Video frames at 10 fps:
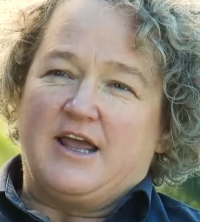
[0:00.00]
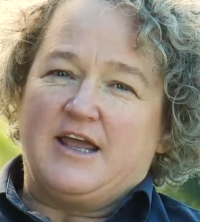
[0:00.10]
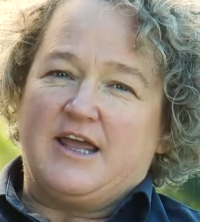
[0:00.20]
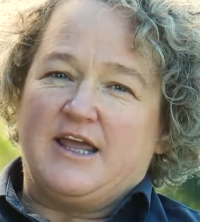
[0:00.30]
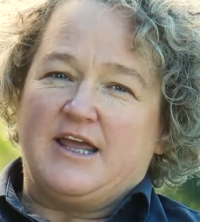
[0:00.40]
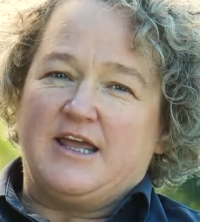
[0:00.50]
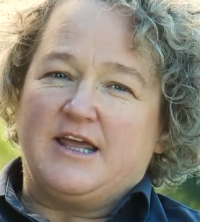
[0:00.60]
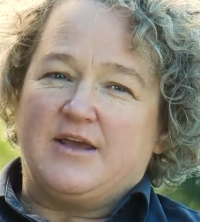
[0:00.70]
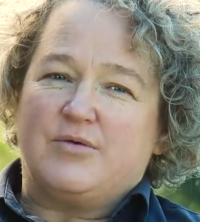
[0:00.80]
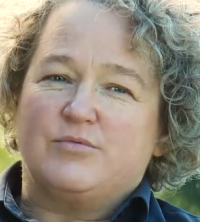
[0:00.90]

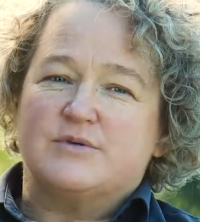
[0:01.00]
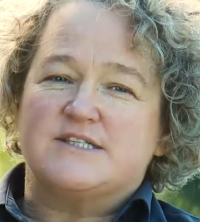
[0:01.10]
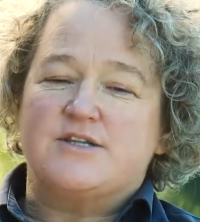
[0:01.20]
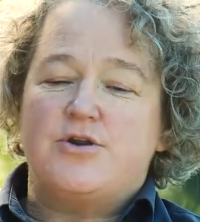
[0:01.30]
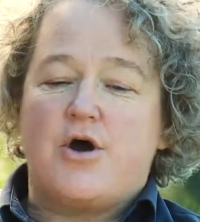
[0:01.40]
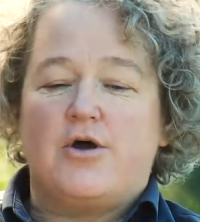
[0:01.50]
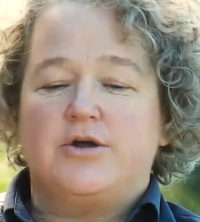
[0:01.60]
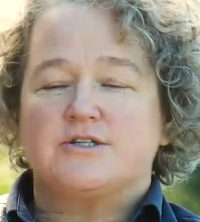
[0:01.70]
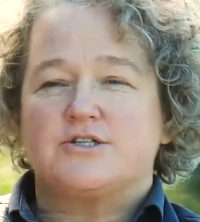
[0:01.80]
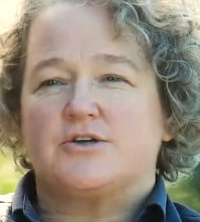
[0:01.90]
He was
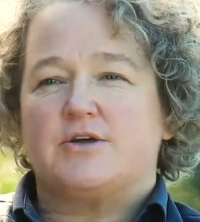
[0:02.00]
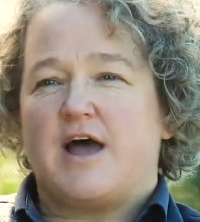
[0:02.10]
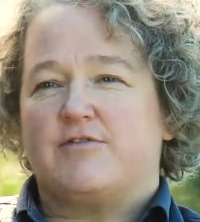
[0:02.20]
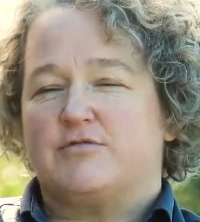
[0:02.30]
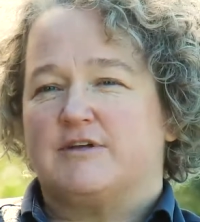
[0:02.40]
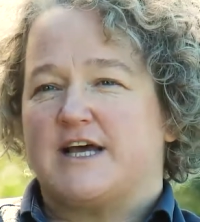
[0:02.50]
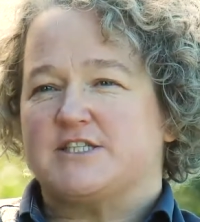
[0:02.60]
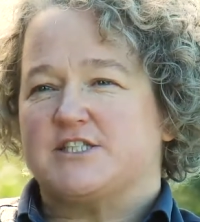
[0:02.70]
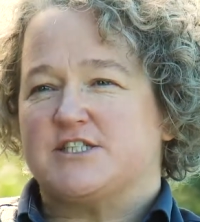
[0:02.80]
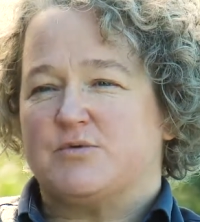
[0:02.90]
known to have a
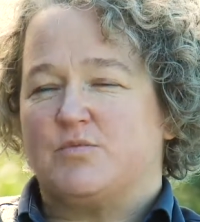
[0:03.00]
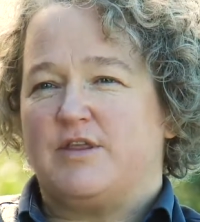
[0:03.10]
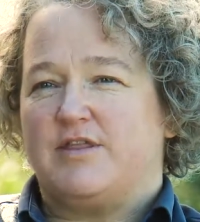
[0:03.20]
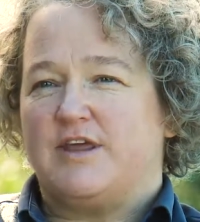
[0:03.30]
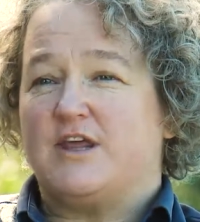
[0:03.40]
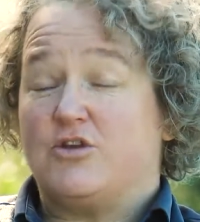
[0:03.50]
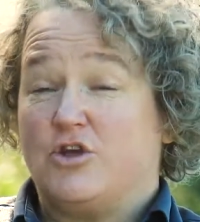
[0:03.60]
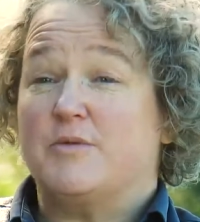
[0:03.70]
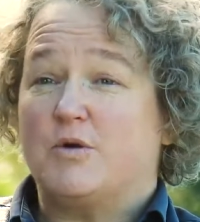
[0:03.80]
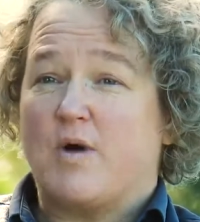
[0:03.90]
relationship with the
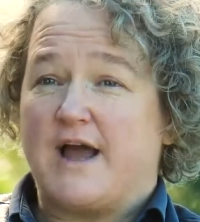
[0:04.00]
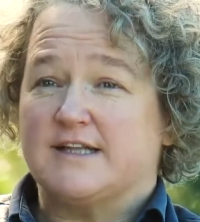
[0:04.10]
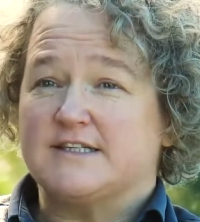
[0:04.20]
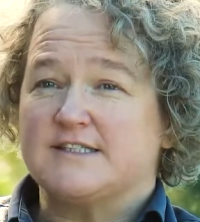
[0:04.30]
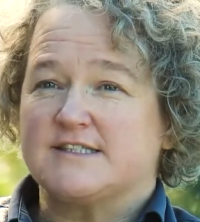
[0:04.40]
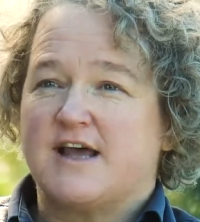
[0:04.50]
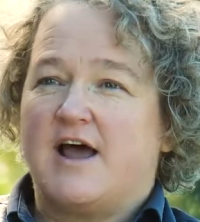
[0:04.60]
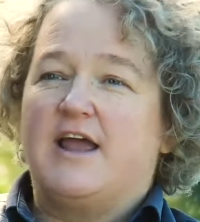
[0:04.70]
human whalers